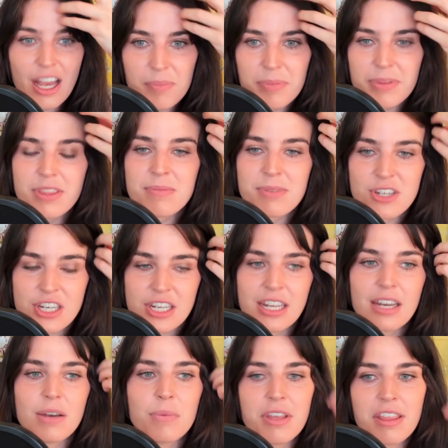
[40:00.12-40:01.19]
up the
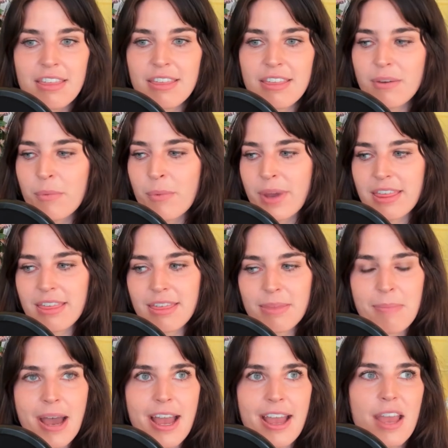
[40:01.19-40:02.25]
machine with
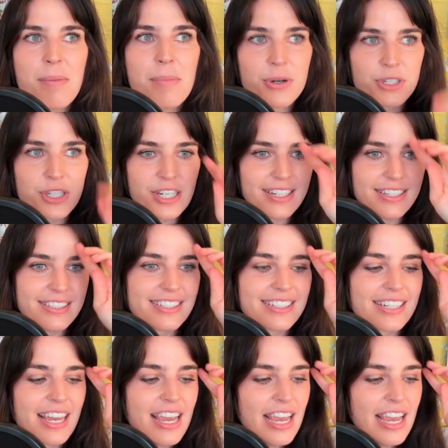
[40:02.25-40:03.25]
my emotions